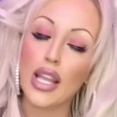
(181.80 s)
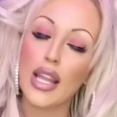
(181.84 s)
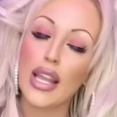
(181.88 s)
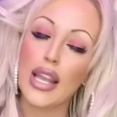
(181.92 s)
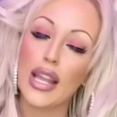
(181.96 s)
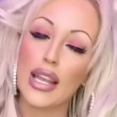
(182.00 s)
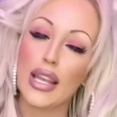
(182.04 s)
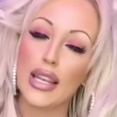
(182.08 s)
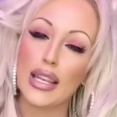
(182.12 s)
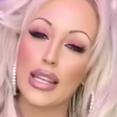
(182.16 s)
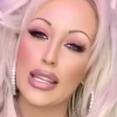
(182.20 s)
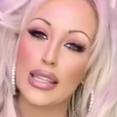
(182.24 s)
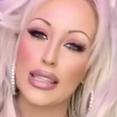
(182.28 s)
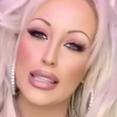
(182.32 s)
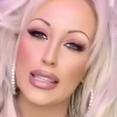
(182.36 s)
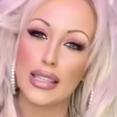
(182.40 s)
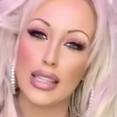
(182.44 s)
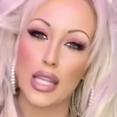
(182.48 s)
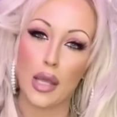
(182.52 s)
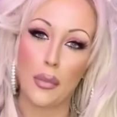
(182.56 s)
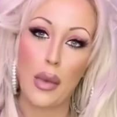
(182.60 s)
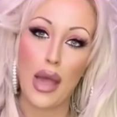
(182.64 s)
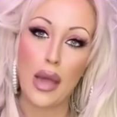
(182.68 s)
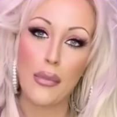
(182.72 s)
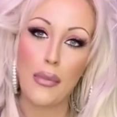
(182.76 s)
It is
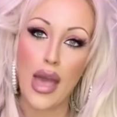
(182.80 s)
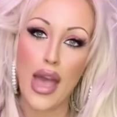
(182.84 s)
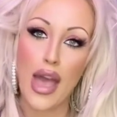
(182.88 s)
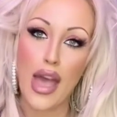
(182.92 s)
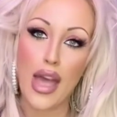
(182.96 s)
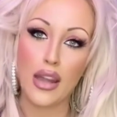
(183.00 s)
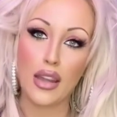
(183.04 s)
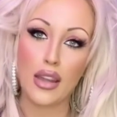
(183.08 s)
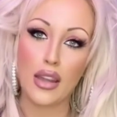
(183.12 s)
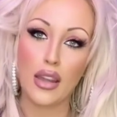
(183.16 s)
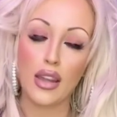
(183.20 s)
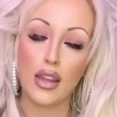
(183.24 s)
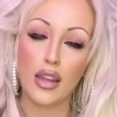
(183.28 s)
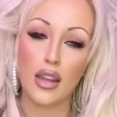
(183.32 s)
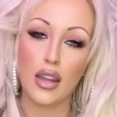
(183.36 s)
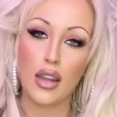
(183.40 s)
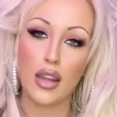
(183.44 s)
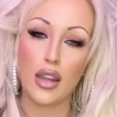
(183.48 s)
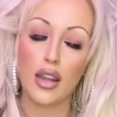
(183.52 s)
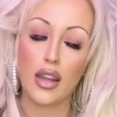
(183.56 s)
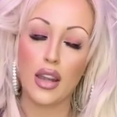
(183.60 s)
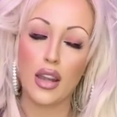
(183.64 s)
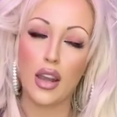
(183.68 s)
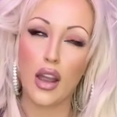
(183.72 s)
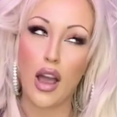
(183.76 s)
semi-matte.
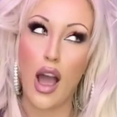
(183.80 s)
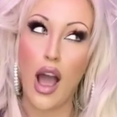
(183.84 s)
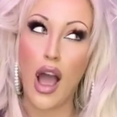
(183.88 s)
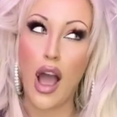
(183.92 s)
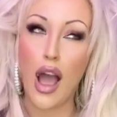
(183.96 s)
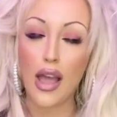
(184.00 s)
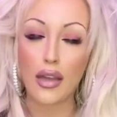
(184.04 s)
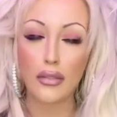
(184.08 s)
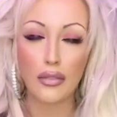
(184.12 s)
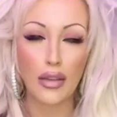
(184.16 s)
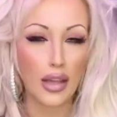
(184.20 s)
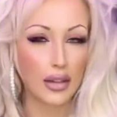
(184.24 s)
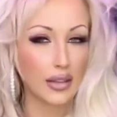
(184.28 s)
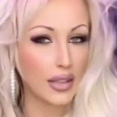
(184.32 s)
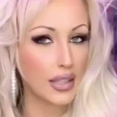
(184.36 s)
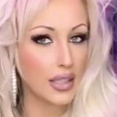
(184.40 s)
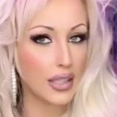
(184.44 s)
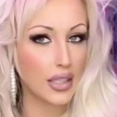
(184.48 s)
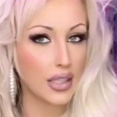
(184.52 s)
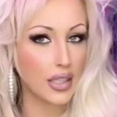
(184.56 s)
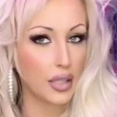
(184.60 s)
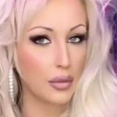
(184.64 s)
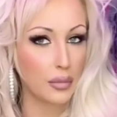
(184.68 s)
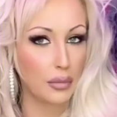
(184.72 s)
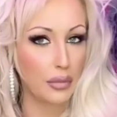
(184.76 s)
I found
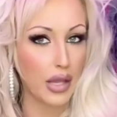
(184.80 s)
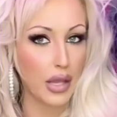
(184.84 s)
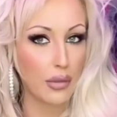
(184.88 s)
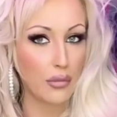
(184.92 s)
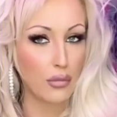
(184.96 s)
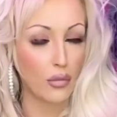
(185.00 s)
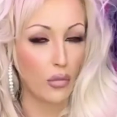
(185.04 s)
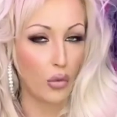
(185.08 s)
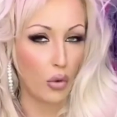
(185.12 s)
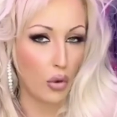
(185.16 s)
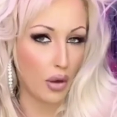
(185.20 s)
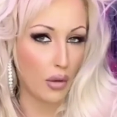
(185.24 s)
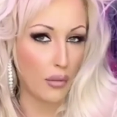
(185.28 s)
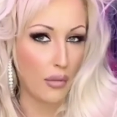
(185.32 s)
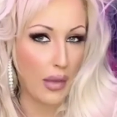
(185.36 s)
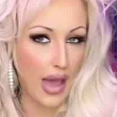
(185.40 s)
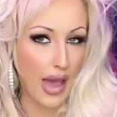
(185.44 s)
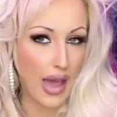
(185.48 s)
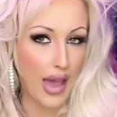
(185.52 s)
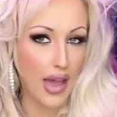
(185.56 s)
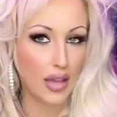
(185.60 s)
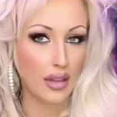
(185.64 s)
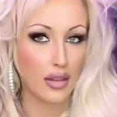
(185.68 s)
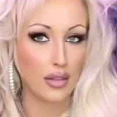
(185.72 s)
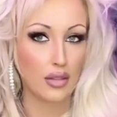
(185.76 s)
it to be more
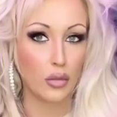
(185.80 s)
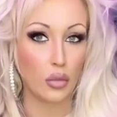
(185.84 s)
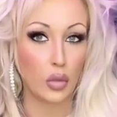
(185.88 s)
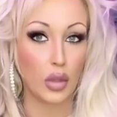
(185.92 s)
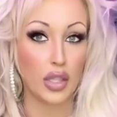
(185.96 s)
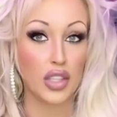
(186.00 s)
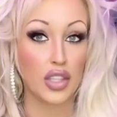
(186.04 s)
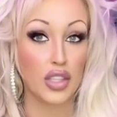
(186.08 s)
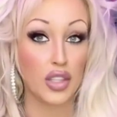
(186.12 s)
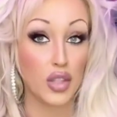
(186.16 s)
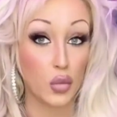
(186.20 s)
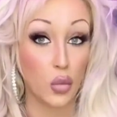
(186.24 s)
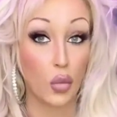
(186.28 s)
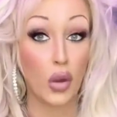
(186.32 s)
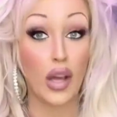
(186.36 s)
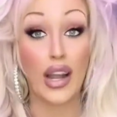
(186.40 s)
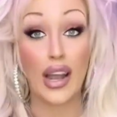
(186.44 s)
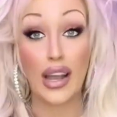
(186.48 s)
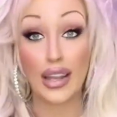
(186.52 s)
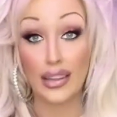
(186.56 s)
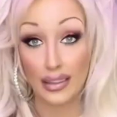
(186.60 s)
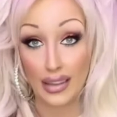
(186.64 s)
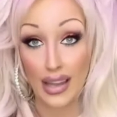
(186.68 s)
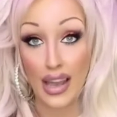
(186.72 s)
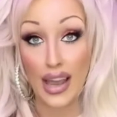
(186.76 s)
matte, which is what
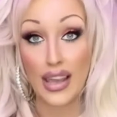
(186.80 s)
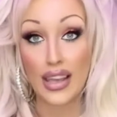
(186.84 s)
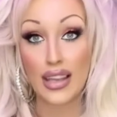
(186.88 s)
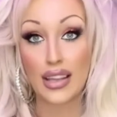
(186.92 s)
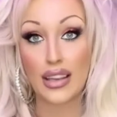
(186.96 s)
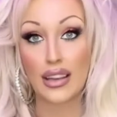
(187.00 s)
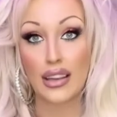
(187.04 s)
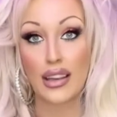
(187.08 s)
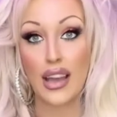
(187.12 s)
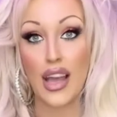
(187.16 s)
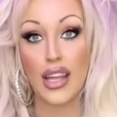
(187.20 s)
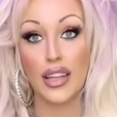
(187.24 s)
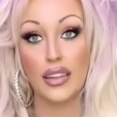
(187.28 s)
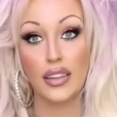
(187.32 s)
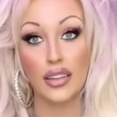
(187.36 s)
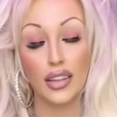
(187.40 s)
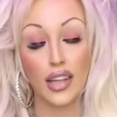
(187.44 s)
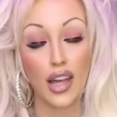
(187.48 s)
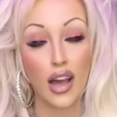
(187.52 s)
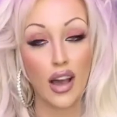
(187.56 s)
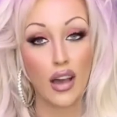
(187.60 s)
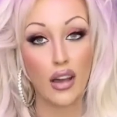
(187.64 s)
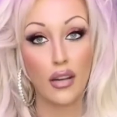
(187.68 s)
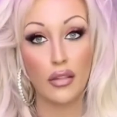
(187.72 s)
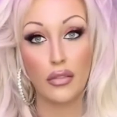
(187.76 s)
I like. I
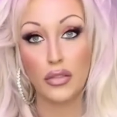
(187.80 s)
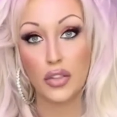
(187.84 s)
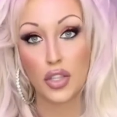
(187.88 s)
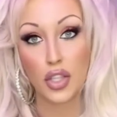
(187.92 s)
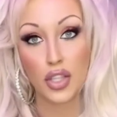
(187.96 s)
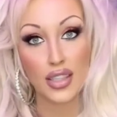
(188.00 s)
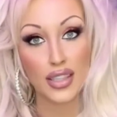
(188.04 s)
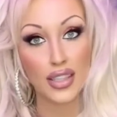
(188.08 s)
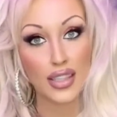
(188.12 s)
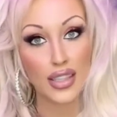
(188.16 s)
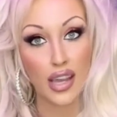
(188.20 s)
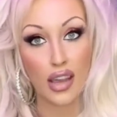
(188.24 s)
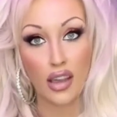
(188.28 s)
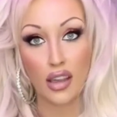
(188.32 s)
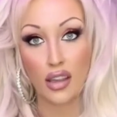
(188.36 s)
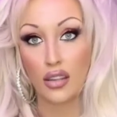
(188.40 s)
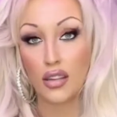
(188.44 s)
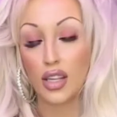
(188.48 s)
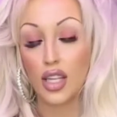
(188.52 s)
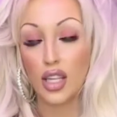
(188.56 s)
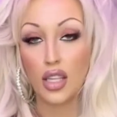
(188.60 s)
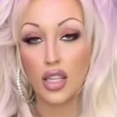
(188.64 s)
love just a,